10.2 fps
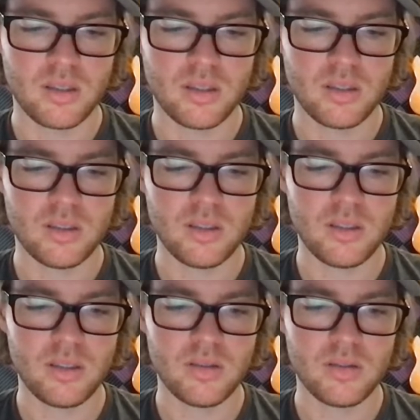
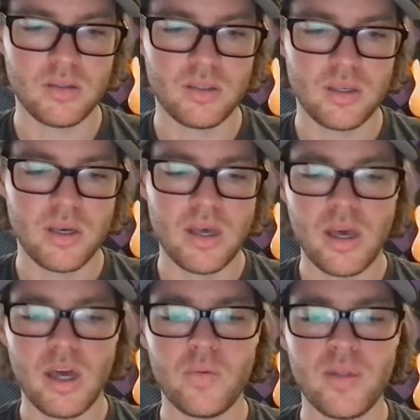Continue.
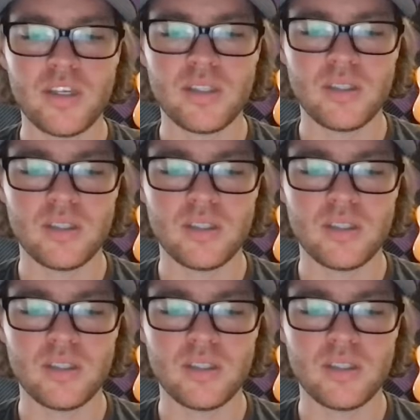And what this is